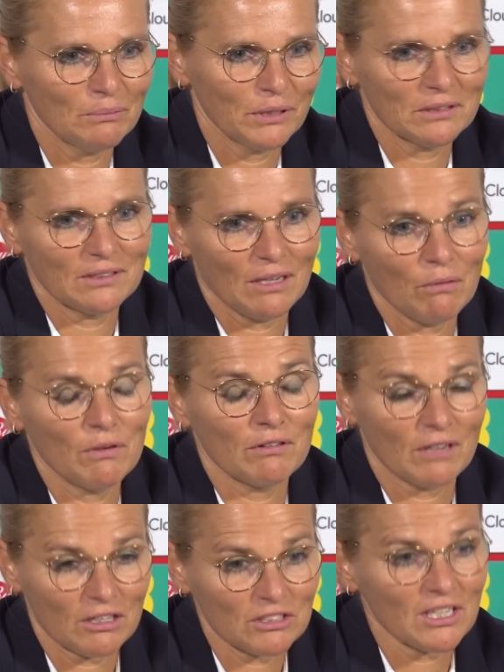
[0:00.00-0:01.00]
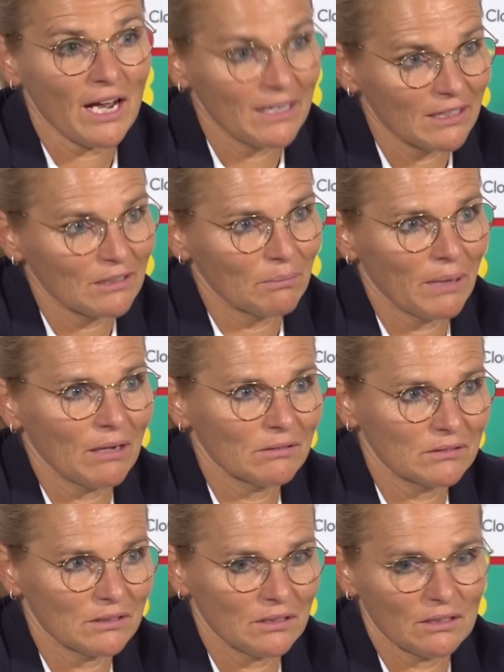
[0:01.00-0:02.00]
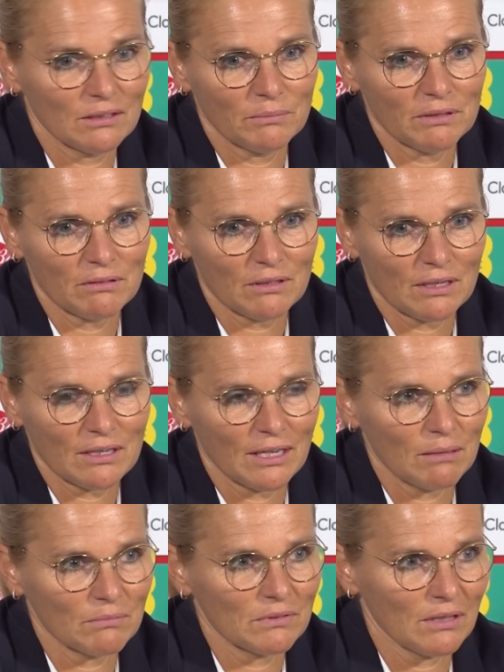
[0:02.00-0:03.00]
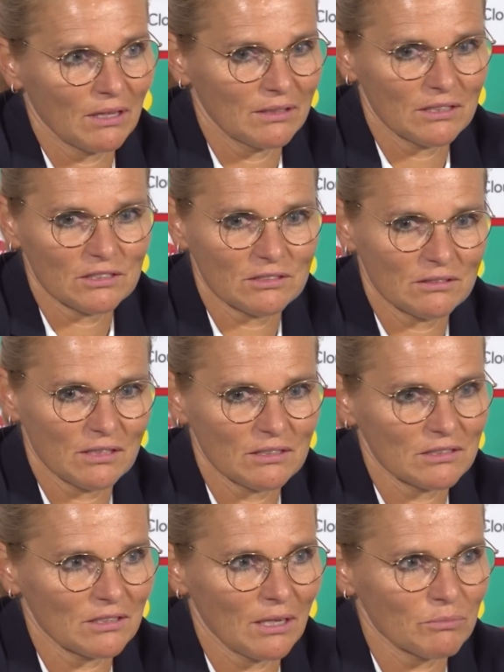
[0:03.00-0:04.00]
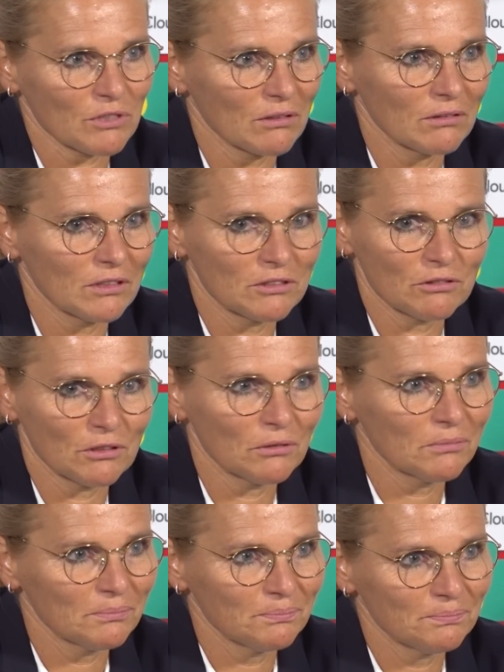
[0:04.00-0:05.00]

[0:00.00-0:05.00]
But that we're excited about the America game. Yeah, that's absolutely true.